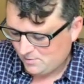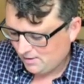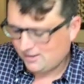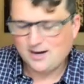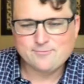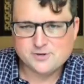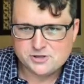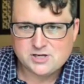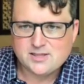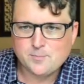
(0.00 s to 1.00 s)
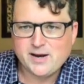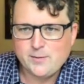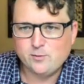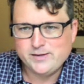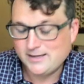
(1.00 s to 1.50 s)
coverage in the
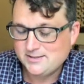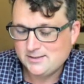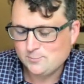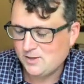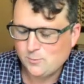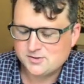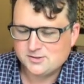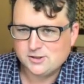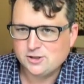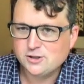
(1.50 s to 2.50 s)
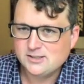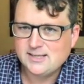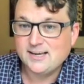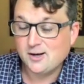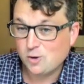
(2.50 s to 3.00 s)
Bible because he wasn't a good
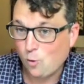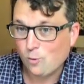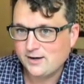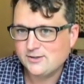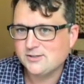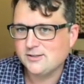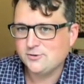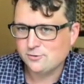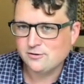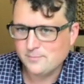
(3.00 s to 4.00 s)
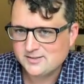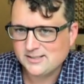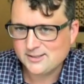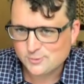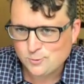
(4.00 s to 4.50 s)
king according to the
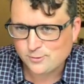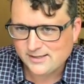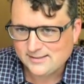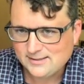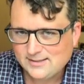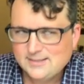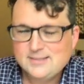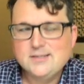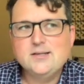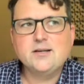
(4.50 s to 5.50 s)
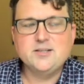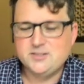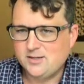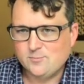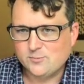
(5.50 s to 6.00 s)
Deuteronomistic historian, because
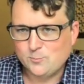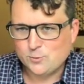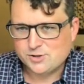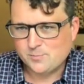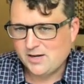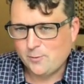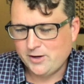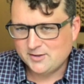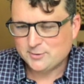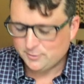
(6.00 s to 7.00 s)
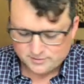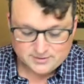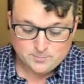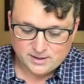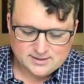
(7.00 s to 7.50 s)
he didn't worship Yahweh
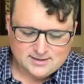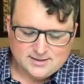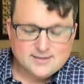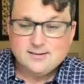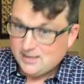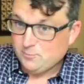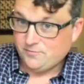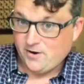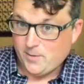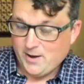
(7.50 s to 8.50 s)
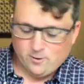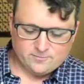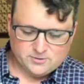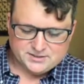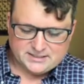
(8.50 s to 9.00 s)
exclusively. But he was very
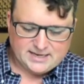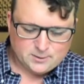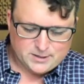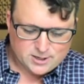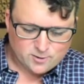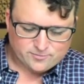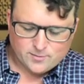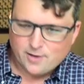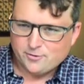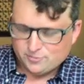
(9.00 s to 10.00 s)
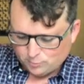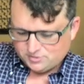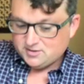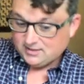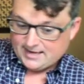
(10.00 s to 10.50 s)
powerful as a king, we know from other
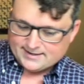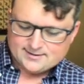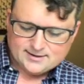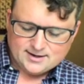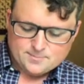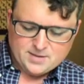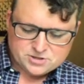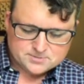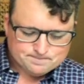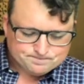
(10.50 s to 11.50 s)
sources like Mesha.